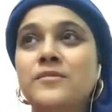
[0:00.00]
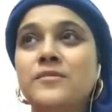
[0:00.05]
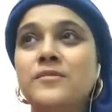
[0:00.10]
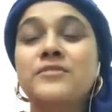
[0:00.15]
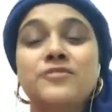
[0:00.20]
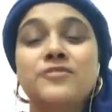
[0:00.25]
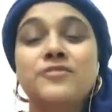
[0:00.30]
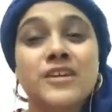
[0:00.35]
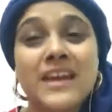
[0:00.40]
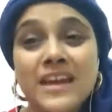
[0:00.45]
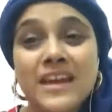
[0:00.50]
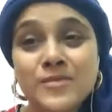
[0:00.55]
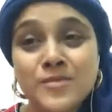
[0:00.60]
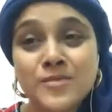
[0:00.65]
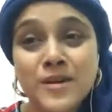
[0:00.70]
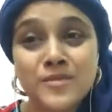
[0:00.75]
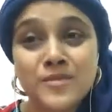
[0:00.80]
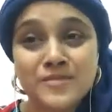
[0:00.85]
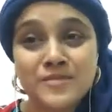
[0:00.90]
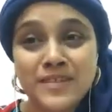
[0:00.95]
forget
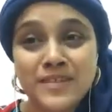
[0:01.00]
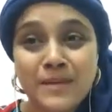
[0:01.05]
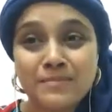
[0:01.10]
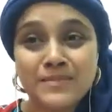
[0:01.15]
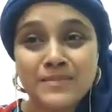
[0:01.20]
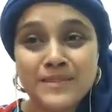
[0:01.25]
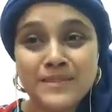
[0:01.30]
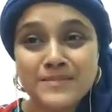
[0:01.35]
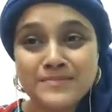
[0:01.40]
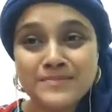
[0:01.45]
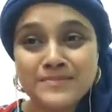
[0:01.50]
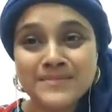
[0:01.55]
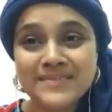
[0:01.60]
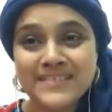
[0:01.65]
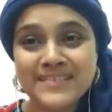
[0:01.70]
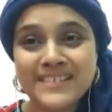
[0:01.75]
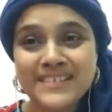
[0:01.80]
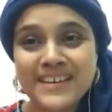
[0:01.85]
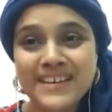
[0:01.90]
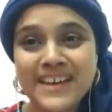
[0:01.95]
where we've kept them.
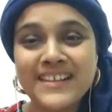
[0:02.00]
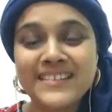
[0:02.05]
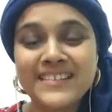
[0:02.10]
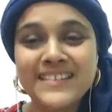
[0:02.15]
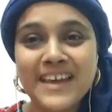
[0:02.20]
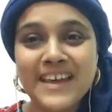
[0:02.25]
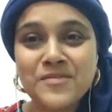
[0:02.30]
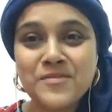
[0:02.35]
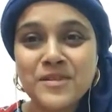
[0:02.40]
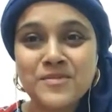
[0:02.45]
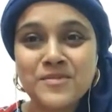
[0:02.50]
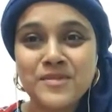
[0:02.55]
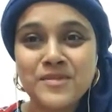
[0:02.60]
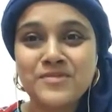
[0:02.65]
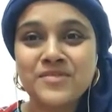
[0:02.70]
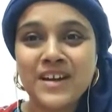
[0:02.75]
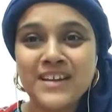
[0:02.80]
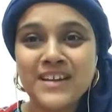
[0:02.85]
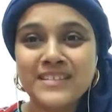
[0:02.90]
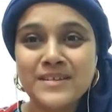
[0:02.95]
And then when we
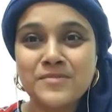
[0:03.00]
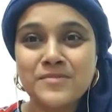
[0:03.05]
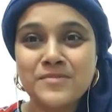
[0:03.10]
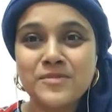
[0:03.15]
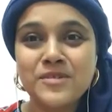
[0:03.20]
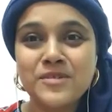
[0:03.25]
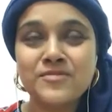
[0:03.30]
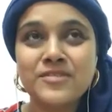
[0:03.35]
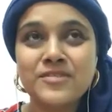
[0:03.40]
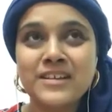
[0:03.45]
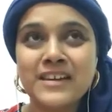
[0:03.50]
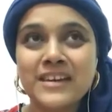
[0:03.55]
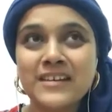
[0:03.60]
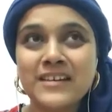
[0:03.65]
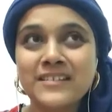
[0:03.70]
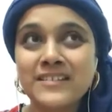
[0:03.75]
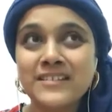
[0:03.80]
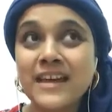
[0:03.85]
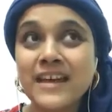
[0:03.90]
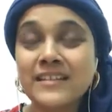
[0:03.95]
find them, we feel
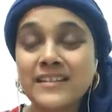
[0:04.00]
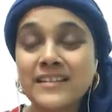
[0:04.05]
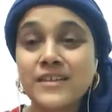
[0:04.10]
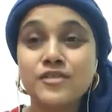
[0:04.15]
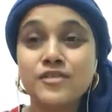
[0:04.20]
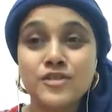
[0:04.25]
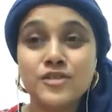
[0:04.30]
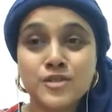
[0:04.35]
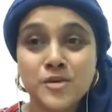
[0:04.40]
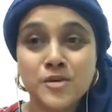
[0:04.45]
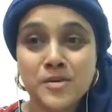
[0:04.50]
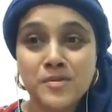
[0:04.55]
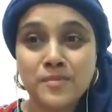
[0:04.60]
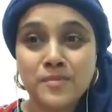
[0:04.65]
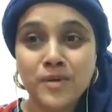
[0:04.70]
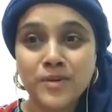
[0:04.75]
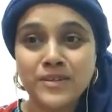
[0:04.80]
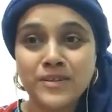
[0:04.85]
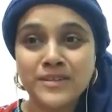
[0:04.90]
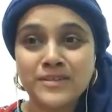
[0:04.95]
that they were so
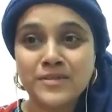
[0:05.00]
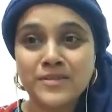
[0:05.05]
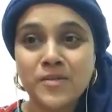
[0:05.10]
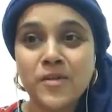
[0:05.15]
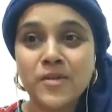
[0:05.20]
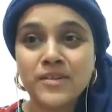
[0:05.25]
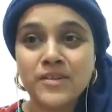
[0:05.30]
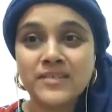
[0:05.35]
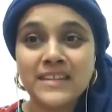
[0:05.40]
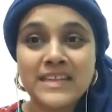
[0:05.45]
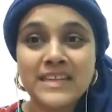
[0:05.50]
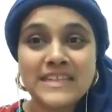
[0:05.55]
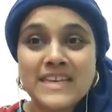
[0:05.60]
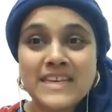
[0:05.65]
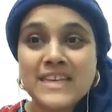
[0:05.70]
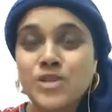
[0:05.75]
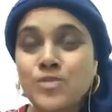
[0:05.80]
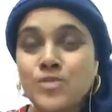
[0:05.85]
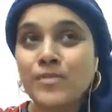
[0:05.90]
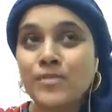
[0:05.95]
important, or they
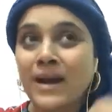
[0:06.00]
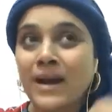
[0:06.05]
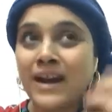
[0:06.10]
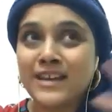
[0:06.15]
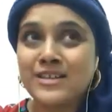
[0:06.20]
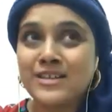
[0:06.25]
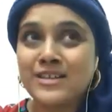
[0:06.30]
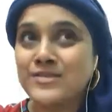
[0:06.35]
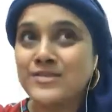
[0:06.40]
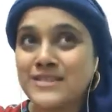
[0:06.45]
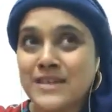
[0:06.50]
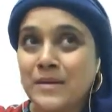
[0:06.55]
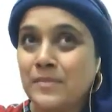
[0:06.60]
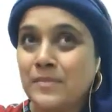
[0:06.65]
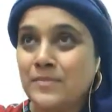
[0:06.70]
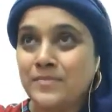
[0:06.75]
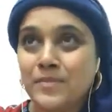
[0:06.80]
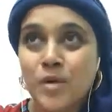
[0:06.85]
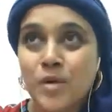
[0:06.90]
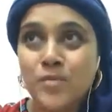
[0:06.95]
take you back to some
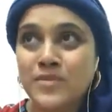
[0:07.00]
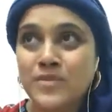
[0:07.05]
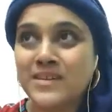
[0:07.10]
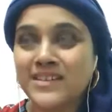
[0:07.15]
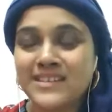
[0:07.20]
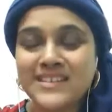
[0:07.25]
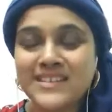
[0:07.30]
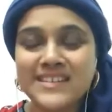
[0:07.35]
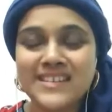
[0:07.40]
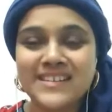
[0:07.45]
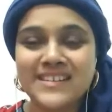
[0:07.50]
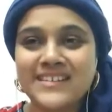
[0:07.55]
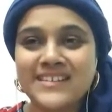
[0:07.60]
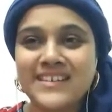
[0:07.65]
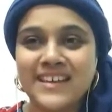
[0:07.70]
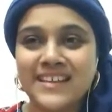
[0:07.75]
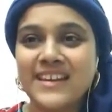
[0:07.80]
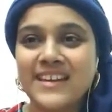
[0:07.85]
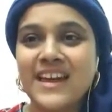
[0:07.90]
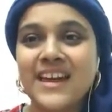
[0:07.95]
moment.
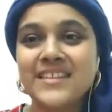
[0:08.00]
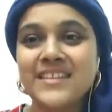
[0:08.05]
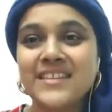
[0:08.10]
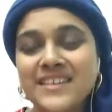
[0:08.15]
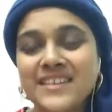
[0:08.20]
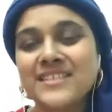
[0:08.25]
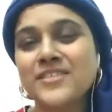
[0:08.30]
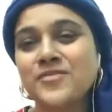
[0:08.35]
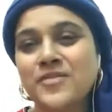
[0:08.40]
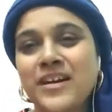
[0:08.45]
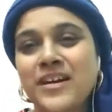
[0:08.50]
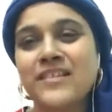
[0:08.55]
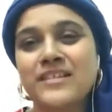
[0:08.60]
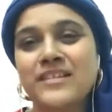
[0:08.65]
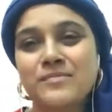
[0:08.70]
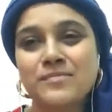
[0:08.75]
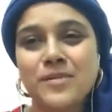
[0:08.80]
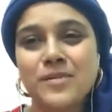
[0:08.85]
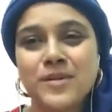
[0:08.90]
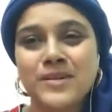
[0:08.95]
And I think they're very
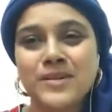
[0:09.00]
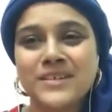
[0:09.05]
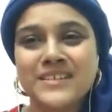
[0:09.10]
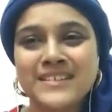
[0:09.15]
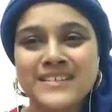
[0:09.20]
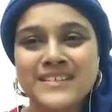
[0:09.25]
important.